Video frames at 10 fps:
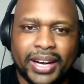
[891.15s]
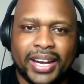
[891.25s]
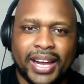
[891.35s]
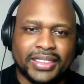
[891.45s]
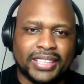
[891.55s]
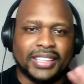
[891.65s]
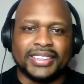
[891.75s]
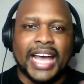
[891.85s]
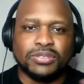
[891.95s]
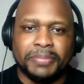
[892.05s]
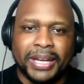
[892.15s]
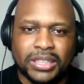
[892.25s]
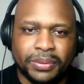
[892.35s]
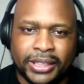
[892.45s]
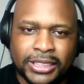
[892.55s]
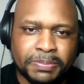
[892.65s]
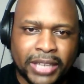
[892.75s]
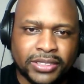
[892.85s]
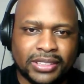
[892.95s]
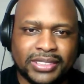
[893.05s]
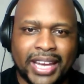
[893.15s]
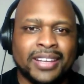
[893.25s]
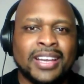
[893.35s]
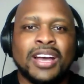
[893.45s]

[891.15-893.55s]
And I think that that's what makes it really special, is that